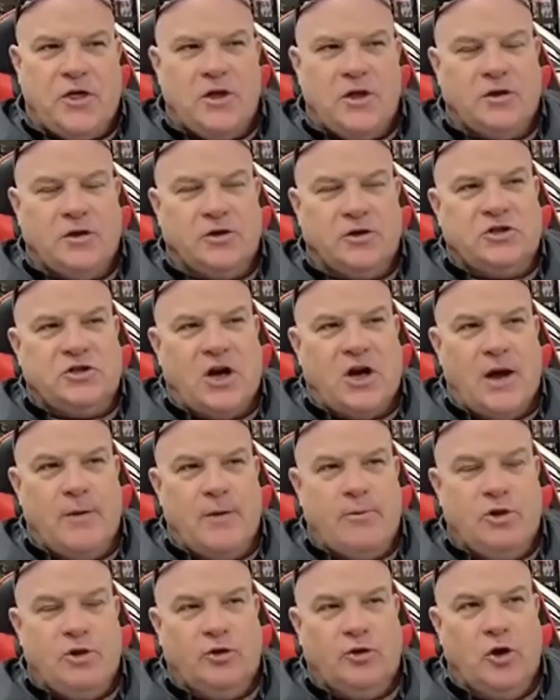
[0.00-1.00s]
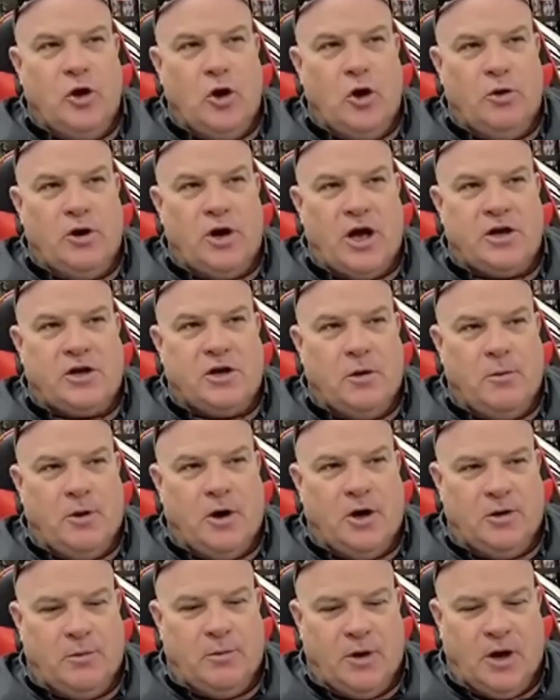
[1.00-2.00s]
a time you'll know when I come
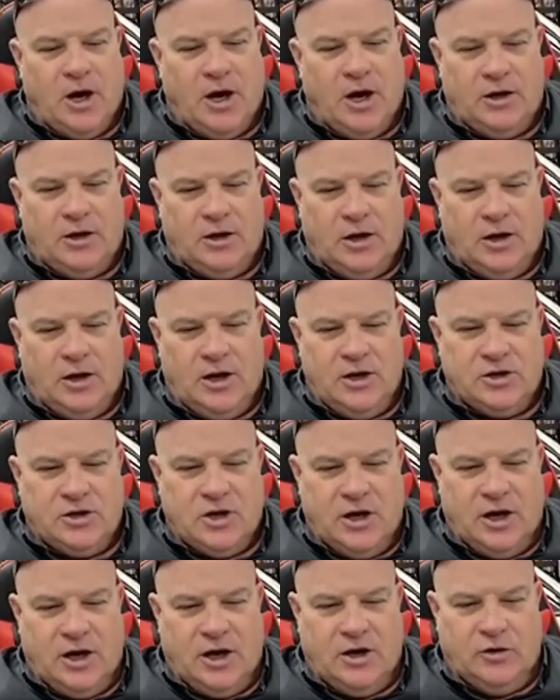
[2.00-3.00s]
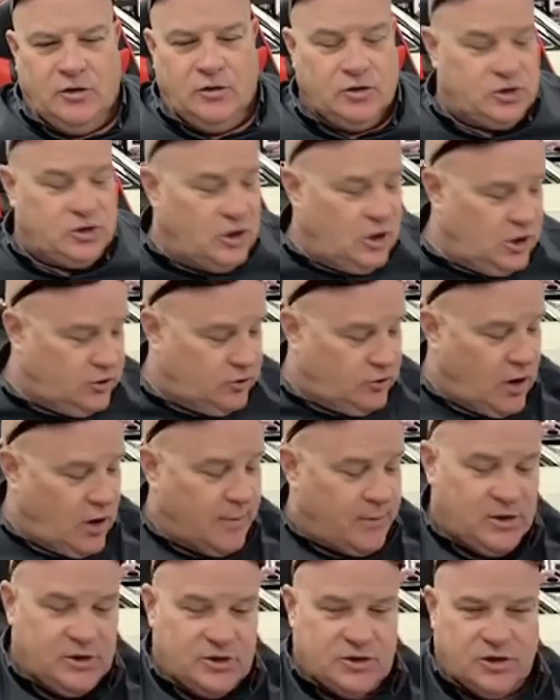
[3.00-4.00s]
onto mine and I do start
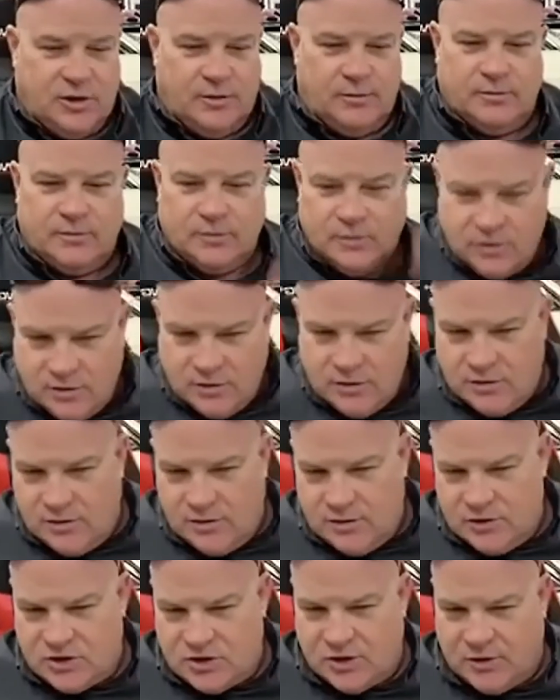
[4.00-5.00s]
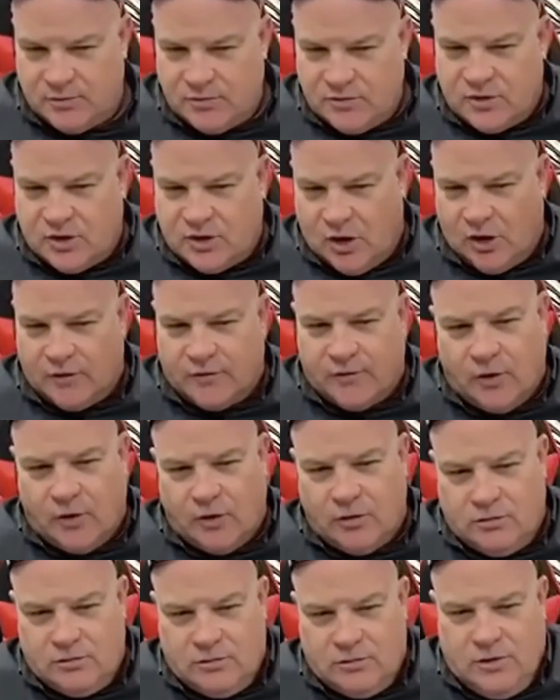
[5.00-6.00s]
dropping some
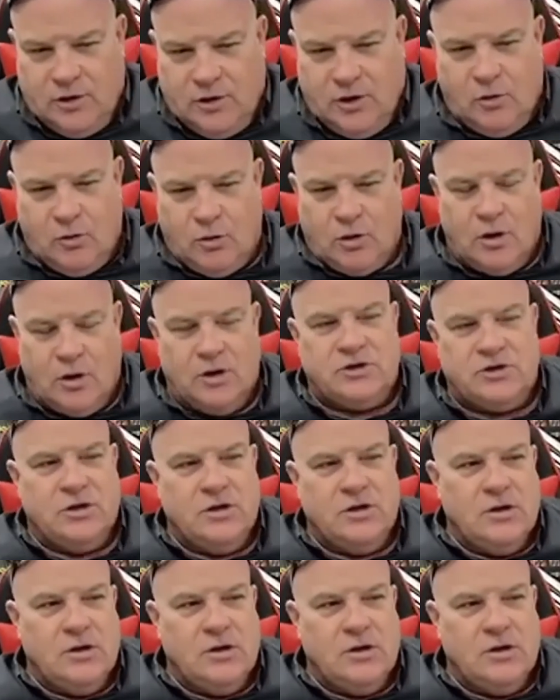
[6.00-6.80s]
colorful words.